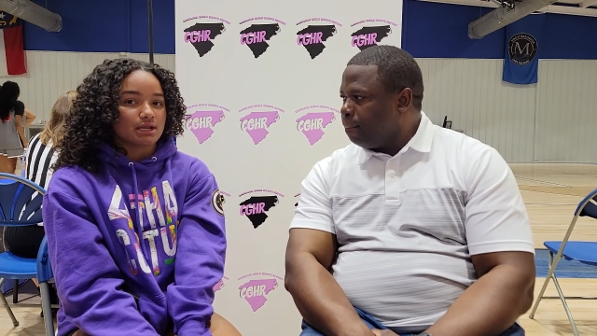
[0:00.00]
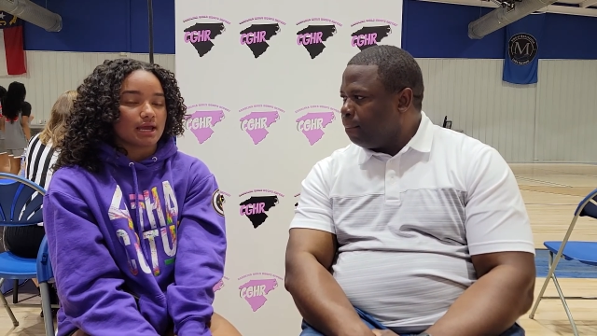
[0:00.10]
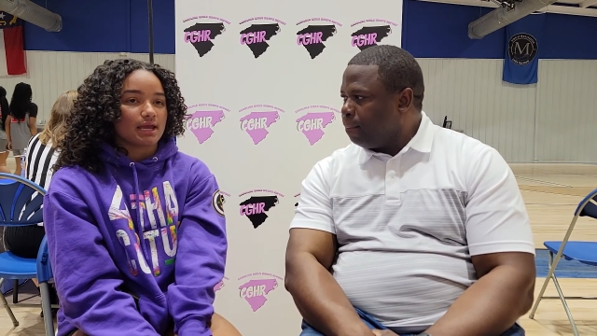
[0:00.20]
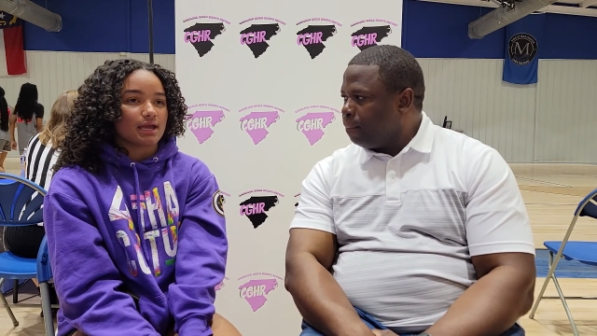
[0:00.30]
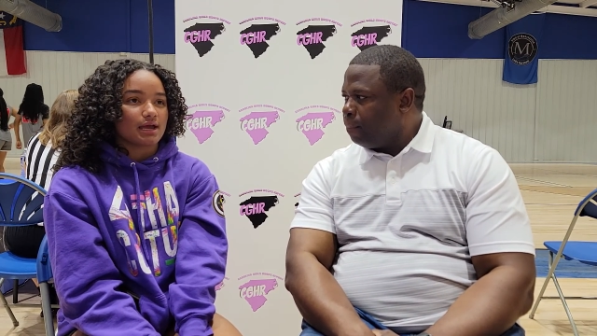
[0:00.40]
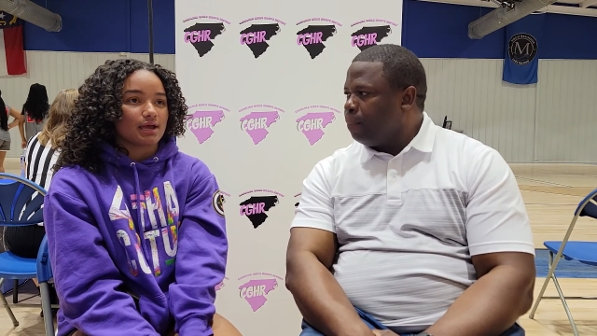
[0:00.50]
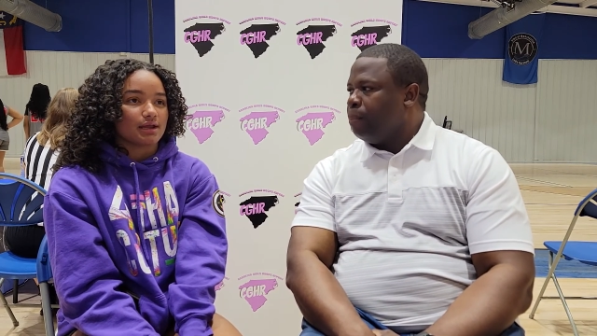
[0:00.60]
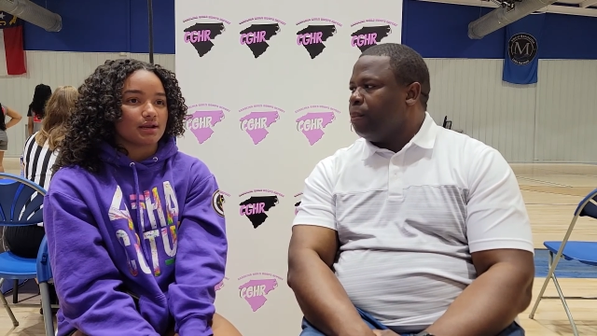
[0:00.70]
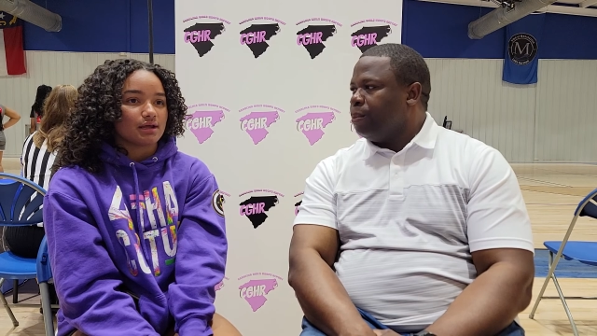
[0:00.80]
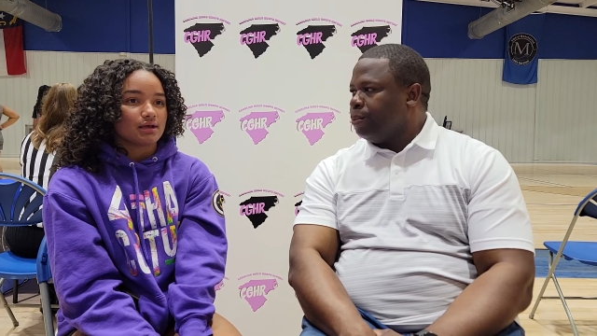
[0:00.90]

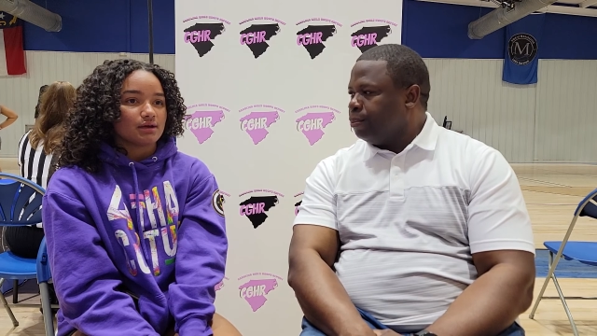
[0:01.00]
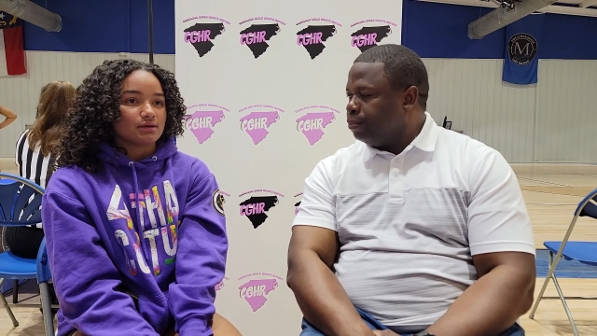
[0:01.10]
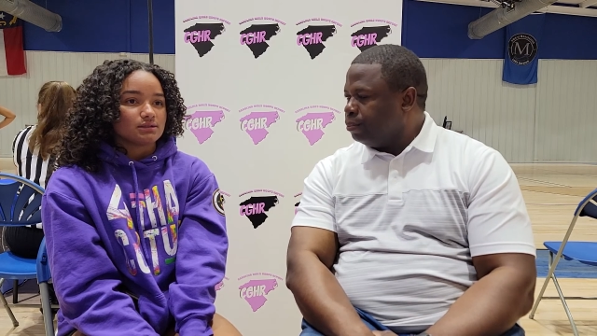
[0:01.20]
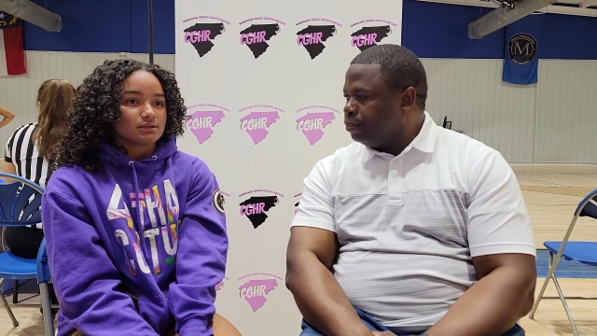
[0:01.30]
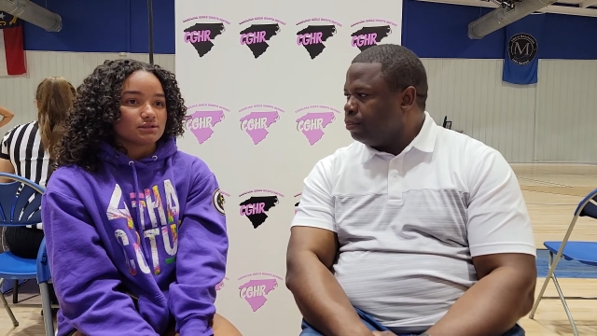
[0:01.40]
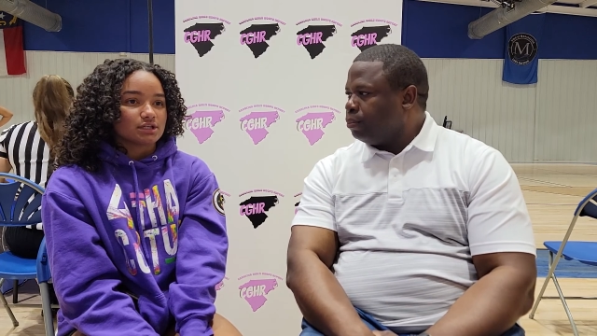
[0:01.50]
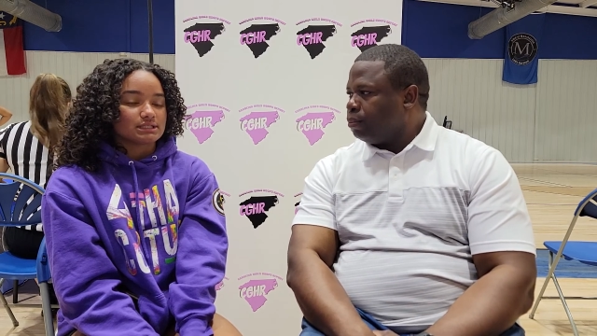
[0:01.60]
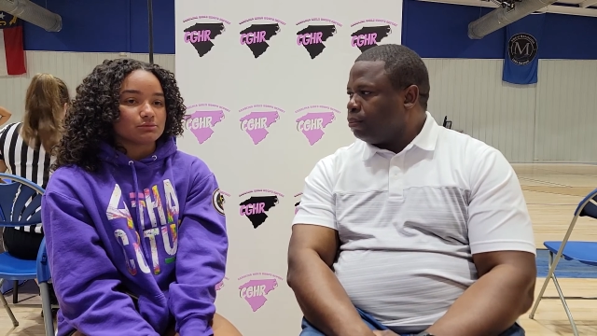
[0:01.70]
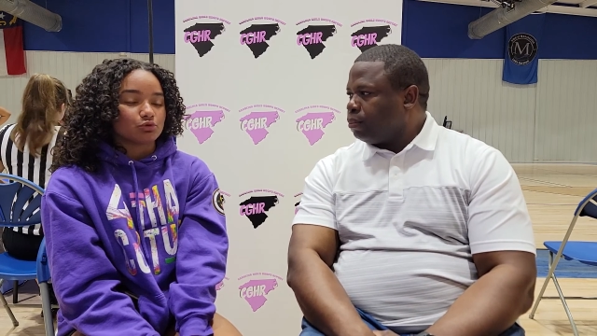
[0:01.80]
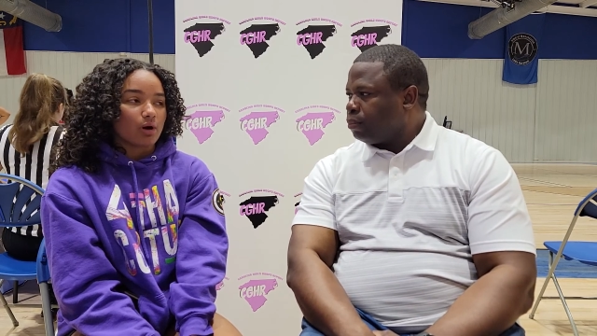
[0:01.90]
Speaker 1: and
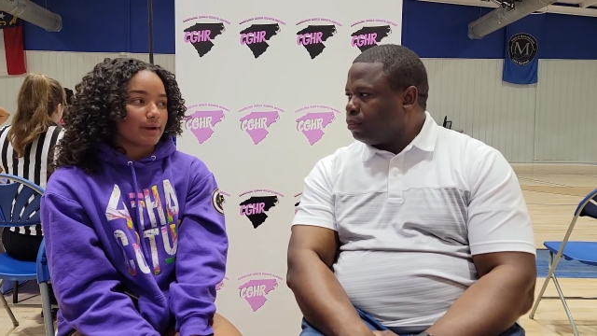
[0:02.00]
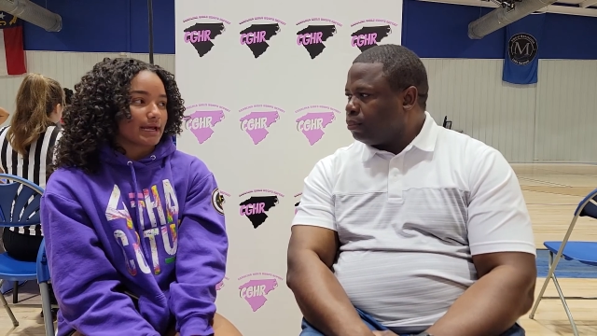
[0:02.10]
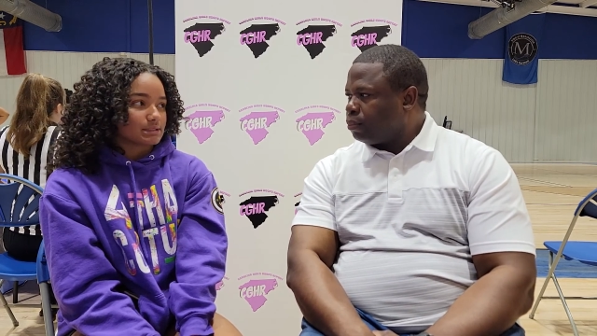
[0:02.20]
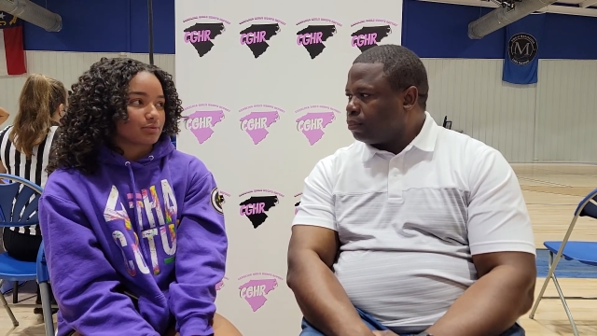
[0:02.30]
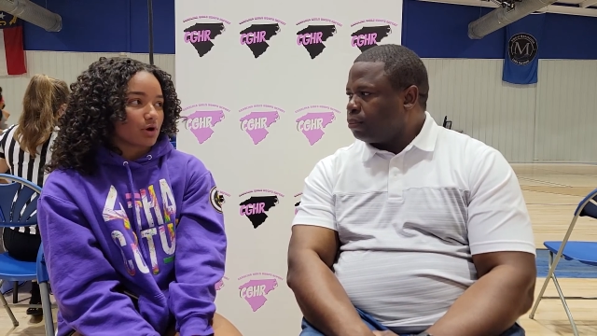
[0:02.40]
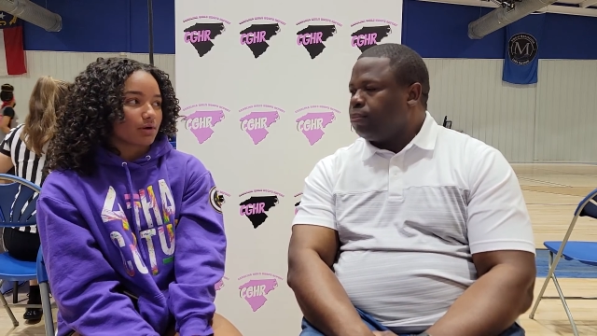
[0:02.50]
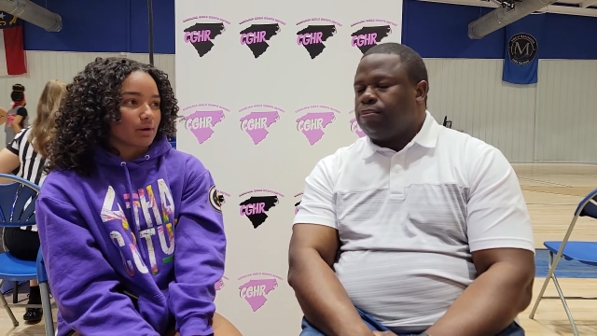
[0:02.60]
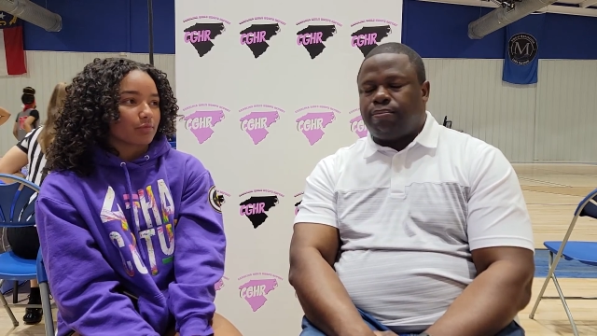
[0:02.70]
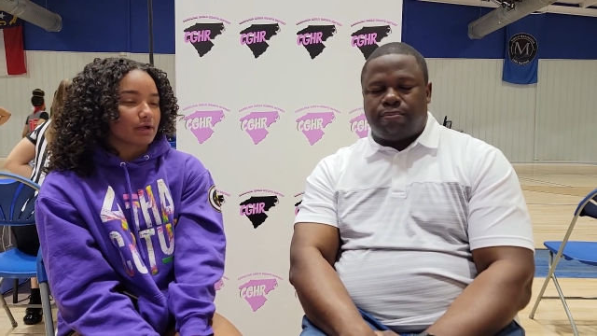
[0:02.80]
just growing as a program.